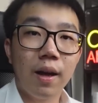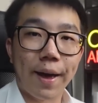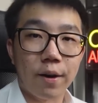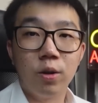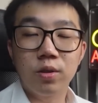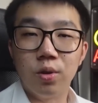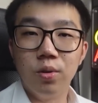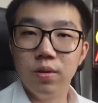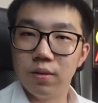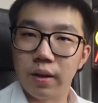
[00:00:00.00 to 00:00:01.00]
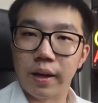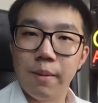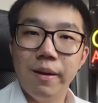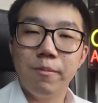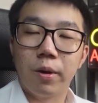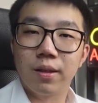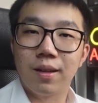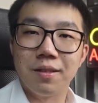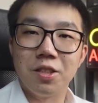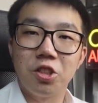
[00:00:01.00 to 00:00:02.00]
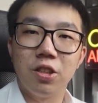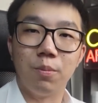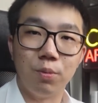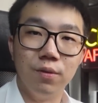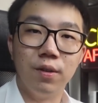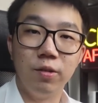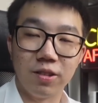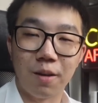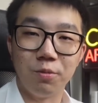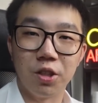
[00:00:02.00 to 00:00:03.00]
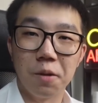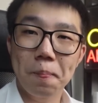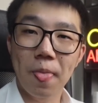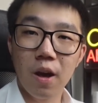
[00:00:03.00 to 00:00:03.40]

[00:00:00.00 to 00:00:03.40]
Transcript: and also the gaming monetization approval resumption,